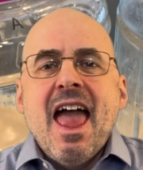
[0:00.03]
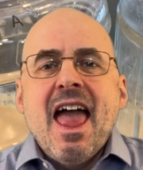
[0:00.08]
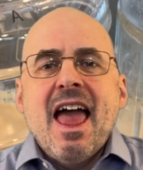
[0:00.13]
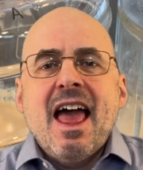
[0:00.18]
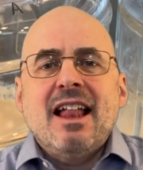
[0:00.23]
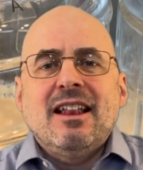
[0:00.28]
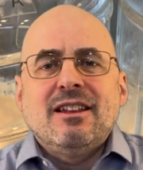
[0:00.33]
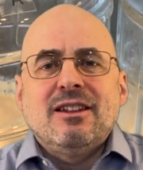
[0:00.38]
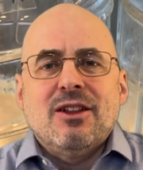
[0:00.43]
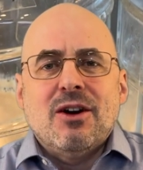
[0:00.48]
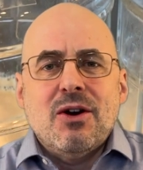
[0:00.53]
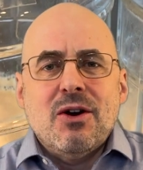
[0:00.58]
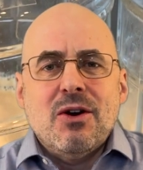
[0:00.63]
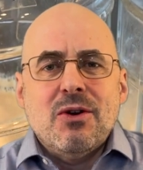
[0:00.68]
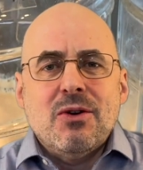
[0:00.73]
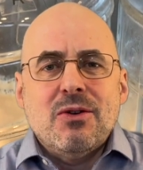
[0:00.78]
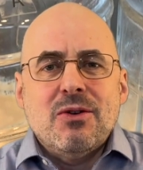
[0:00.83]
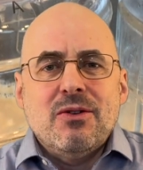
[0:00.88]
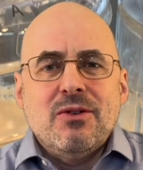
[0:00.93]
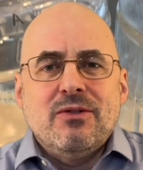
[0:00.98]

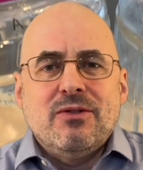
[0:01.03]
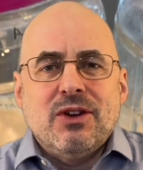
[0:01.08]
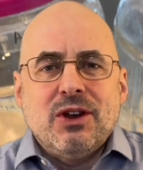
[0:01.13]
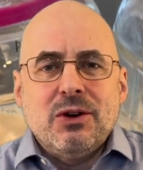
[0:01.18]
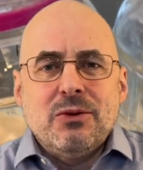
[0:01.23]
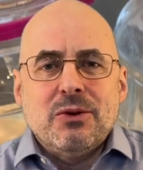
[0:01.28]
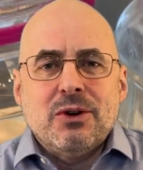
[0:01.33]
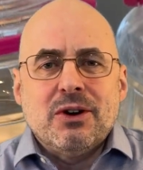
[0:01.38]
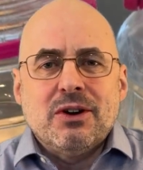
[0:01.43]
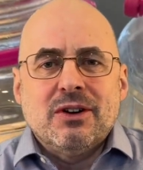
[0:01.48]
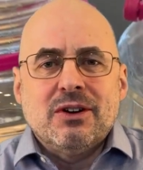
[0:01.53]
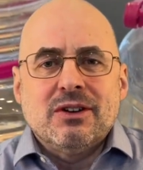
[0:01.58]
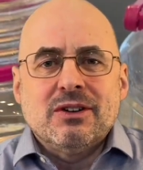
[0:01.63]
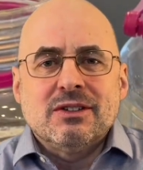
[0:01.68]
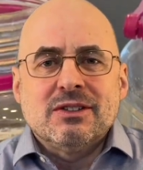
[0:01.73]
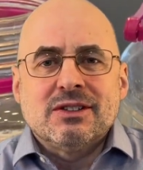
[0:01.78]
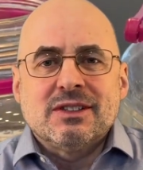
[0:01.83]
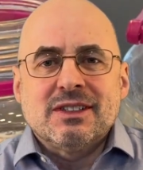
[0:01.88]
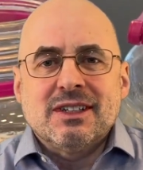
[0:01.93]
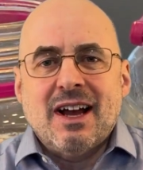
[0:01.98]
Hello,
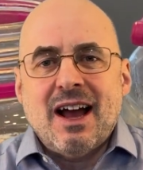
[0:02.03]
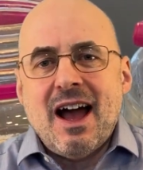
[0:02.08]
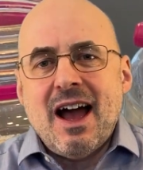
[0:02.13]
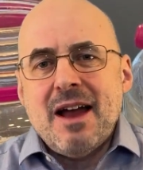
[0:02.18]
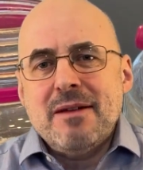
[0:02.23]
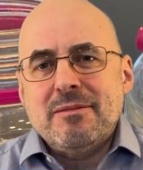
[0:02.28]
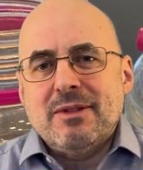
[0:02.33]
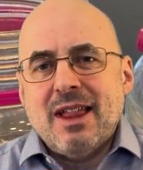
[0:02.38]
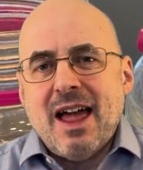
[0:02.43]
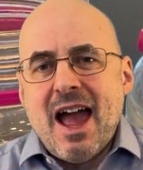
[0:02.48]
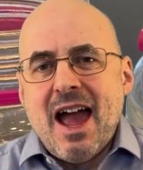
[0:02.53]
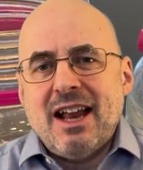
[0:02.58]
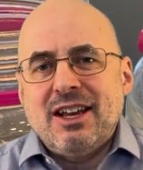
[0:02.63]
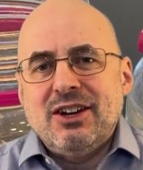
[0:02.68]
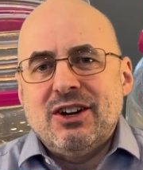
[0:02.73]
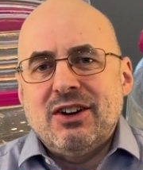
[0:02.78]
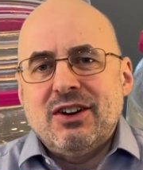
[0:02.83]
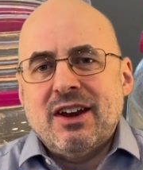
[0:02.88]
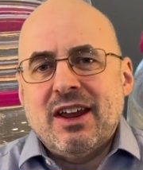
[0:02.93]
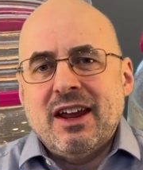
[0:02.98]
viewers. I'm glad
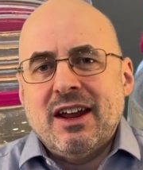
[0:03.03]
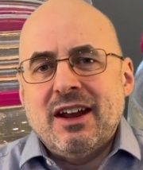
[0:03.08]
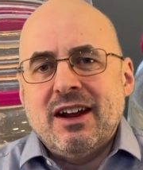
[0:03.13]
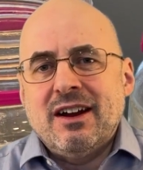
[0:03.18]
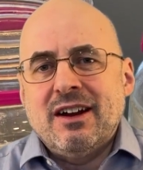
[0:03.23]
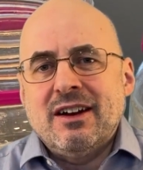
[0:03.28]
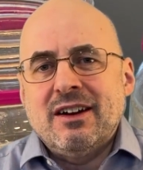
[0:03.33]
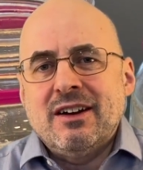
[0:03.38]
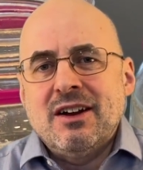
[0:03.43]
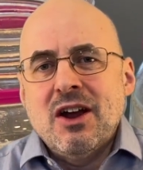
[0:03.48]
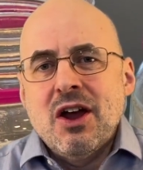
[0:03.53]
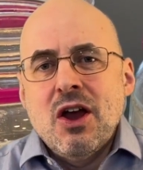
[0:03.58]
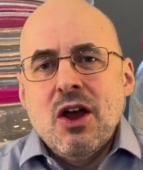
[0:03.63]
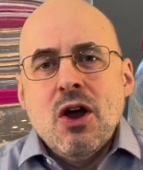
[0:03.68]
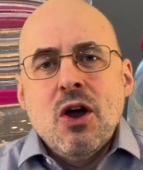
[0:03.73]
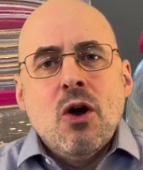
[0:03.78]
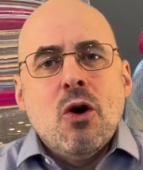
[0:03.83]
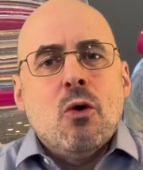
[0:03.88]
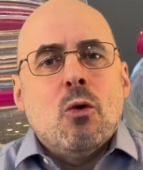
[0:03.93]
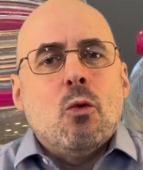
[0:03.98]
you're here.
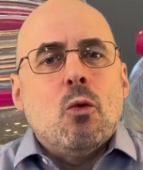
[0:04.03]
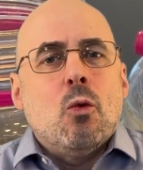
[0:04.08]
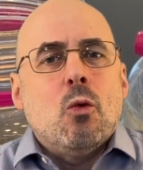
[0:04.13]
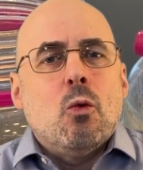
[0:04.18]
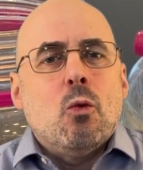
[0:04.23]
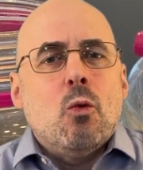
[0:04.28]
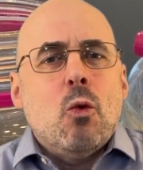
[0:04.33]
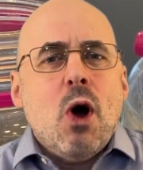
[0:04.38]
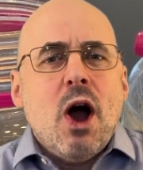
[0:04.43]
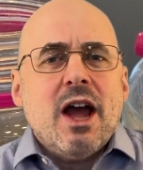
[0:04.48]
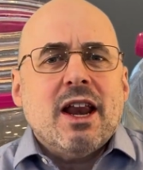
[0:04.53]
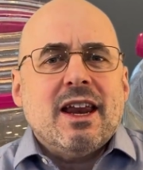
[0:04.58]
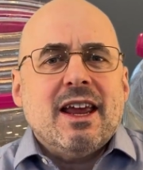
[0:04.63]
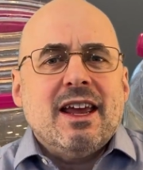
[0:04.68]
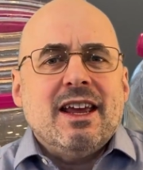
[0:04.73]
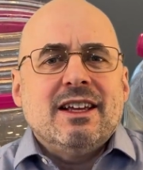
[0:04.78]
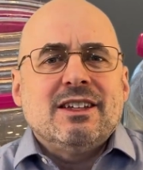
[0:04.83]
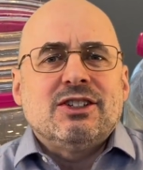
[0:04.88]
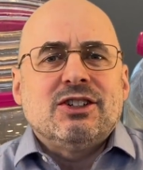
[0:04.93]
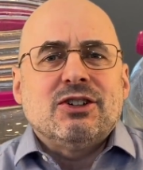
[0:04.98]
What
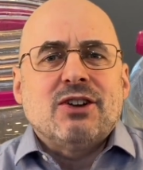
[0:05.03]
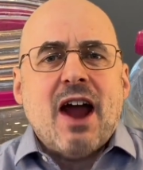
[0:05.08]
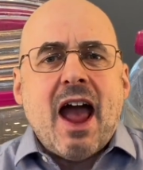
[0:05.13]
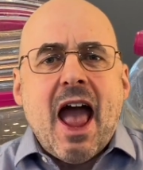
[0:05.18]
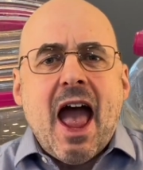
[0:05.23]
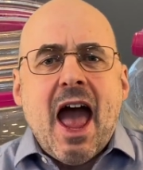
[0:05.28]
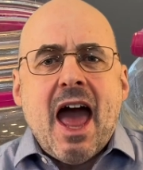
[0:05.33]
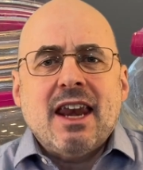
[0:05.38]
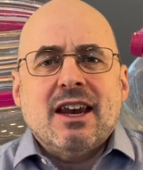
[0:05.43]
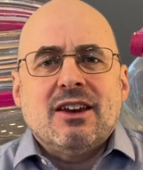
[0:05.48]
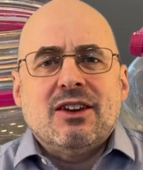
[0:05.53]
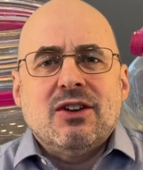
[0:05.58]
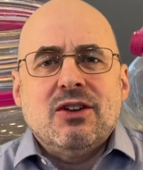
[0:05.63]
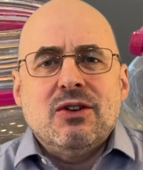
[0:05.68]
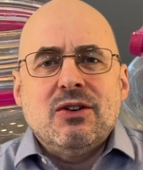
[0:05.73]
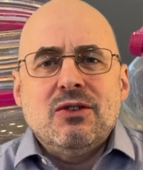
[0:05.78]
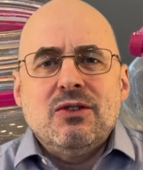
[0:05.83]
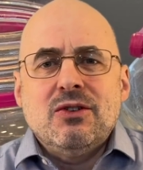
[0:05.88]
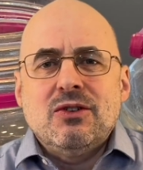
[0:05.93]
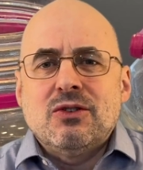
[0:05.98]
is your
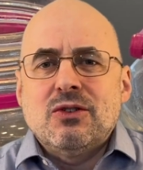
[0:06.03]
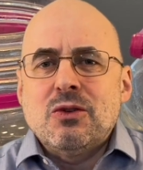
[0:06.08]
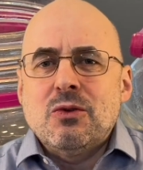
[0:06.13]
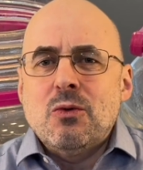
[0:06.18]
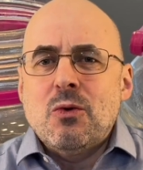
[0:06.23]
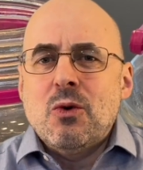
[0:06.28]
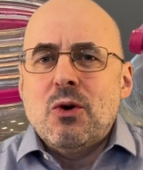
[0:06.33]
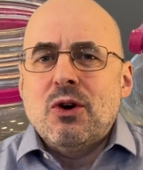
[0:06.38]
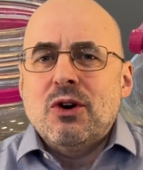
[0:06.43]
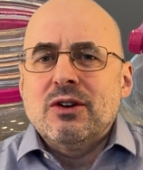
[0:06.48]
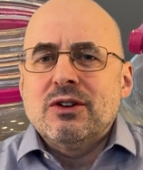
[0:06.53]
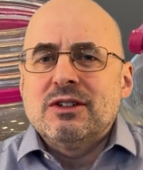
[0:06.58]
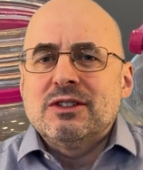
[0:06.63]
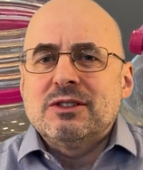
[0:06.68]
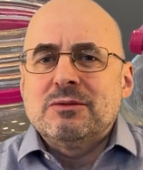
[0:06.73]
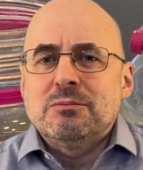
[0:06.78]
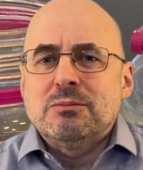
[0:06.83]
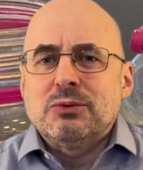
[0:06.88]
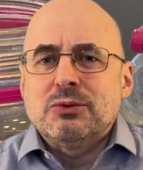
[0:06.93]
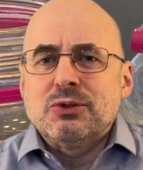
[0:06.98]
attitude
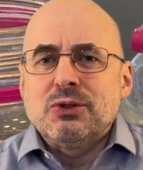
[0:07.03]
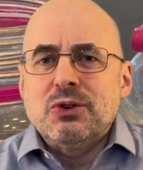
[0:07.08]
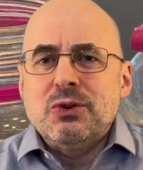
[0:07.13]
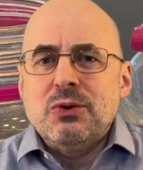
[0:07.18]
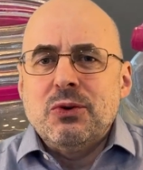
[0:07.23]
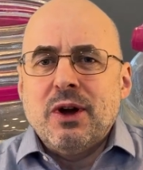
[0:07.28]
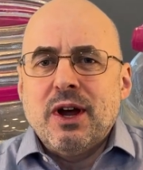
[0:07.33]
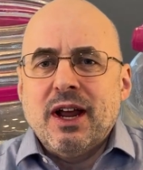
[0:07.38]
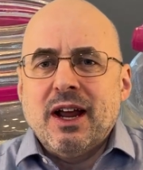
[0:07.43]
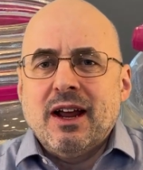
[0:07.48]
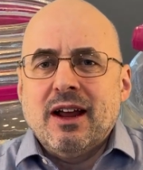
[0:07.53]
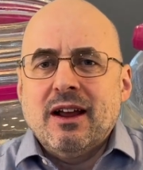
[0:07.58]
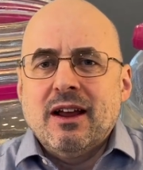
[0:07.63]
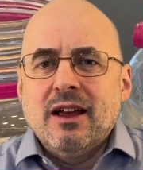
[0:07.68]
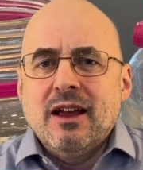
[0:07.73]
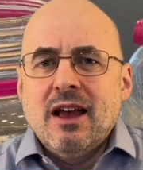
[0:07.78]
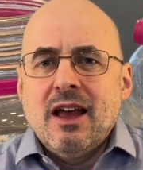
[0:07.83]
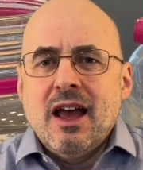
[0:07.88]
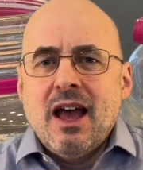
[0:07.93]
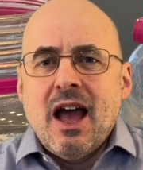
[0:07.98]
towards brewing?
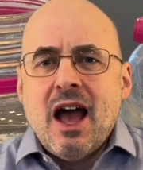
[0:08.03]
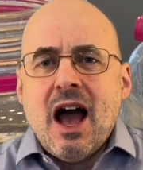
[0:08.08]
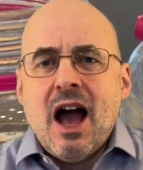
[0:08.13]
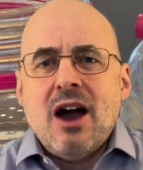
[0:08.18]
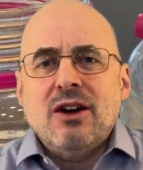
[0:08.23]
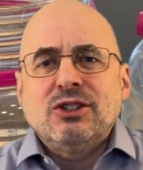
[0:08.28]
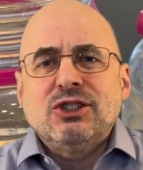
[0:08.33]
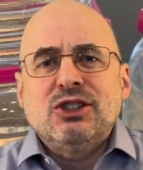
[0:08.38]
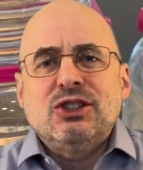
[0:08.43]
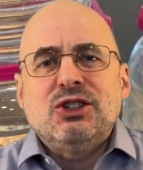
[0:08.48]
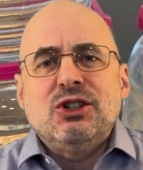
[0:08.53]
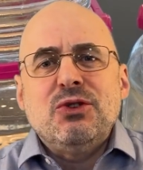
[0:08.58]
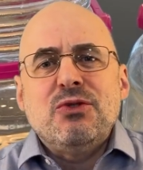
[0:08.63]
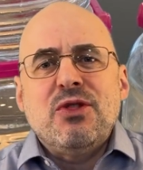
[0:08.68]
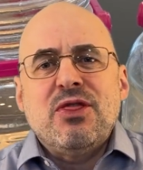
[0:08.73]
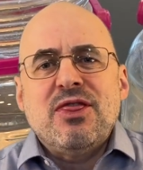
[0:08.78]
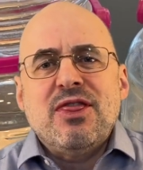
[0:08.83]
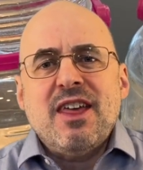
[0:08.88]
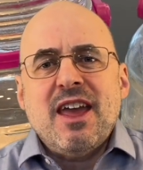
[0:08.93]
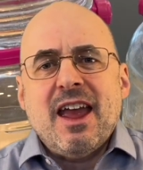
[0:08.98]
How should you
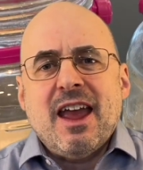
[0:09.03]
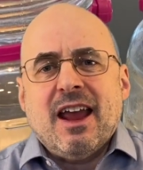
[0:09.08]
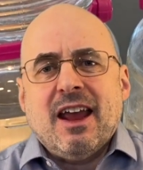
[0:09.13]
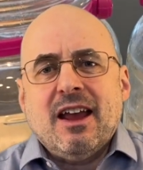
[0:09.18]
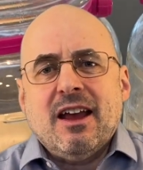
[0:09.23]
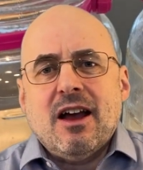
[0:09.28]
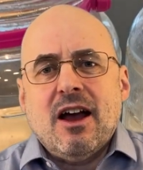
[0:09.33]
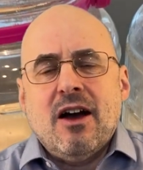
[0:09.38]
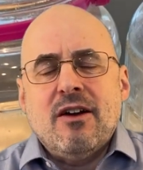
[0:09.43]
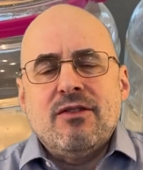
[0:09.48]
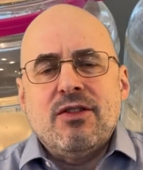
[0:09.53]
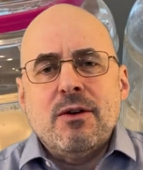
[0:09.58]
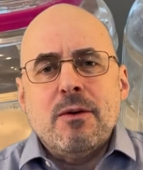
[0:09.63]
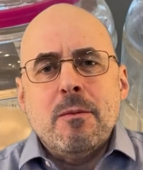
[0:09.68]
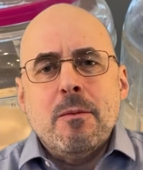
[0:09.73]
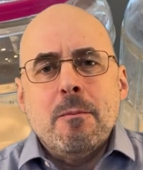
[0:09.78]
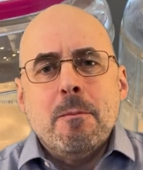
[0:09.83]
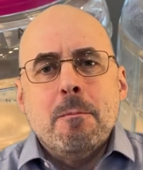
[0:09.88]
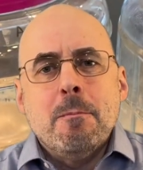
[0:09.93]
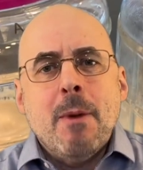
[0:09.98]
think of
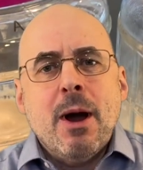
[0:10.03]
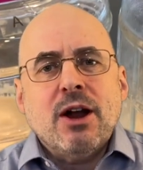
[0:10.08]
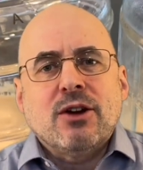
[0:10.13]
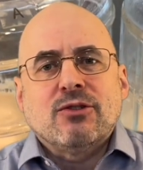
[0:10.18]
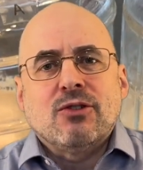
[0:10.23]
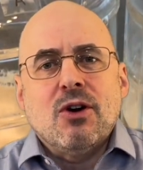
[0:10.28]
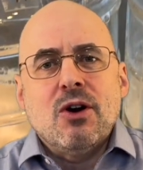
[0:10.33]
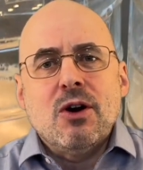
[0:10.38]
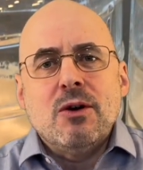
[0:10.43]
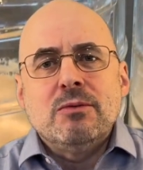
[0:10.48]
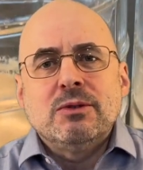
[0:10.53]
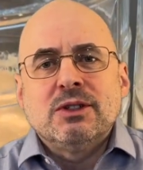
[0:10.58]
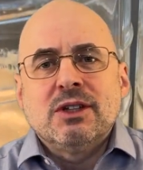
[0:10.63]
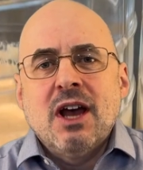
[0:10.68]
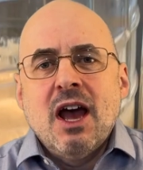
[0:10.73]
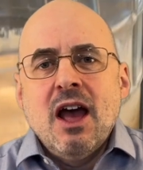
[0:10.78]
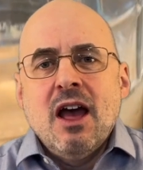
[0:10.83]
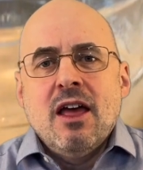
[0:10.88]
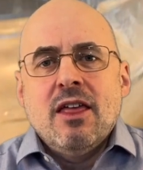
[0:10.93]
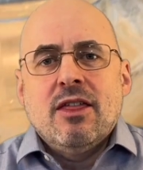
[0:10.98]
the microbes
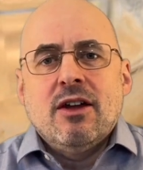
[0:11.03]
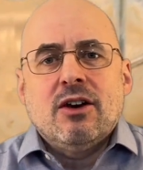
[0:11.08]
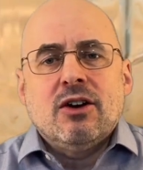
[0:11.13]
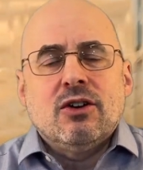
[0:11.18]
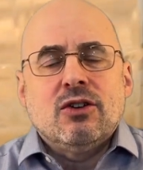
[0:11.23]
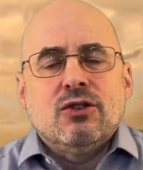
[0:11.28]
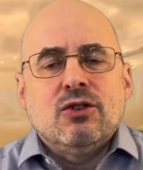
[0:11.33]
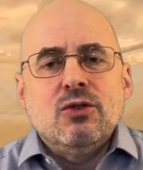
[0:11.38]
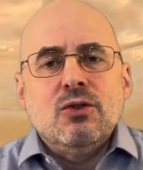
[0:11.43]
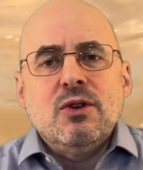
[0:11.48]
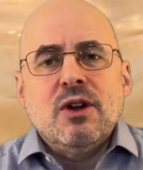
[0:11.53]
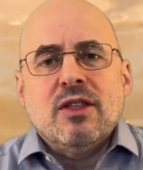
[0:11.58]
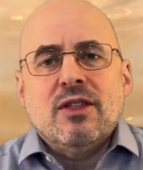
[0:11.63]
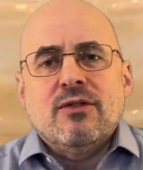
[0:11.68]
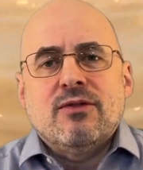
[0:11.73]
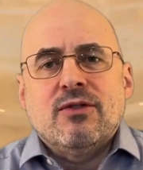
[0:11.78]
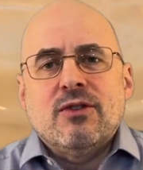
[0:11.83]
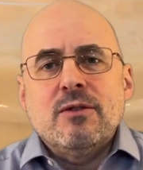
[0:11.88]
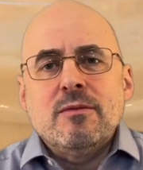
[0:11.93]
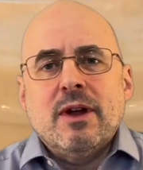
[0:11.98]
that are doing the
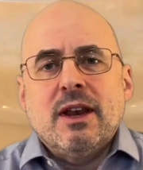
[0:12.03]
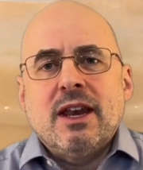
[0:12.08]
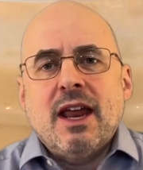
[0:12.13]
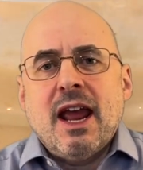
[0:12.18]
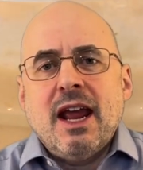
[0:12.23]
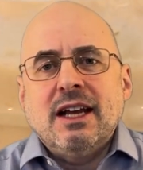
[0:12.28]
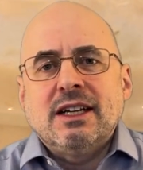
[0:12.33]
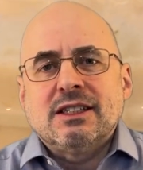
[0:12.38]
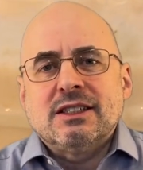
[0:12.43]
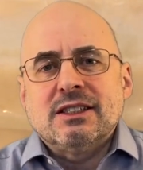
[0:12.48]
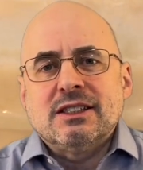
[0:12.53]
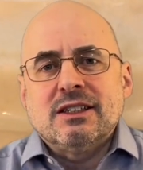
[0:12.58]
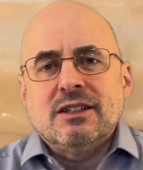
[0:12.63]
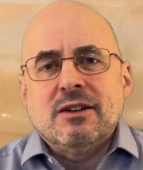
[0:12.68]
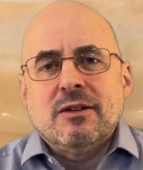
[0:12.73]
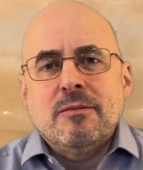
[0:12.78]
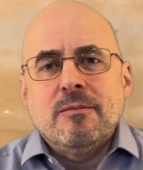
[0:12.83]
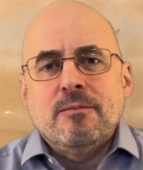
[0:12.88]
fermentation?